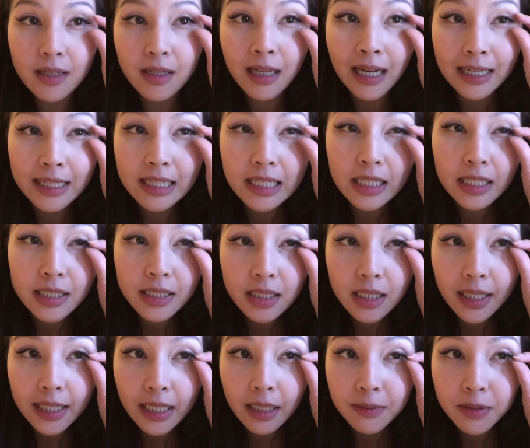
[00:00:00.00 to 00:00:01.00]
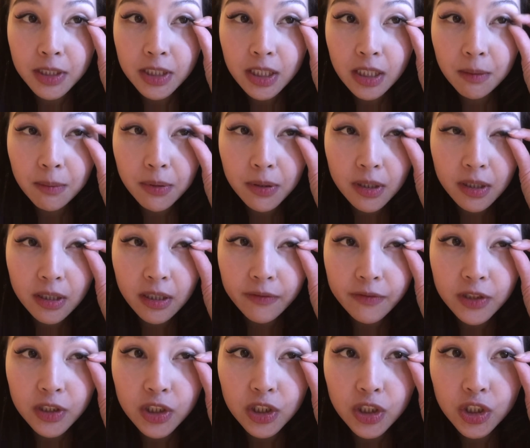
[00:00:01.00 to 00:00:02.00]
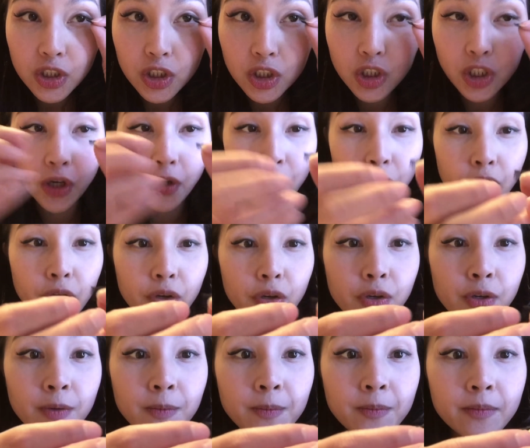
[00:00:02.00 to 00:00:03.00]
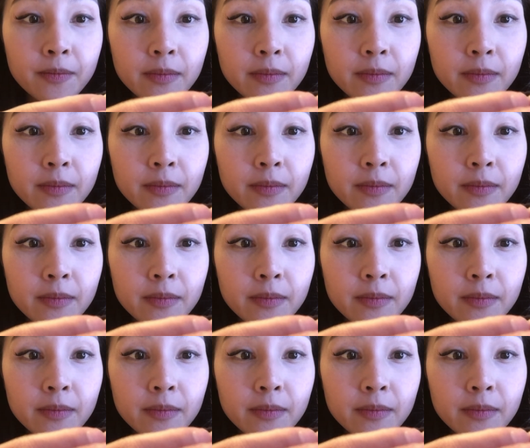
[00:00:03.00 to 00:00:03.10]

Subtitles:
like this. Okay, I'm just gonna pull it off to just show you.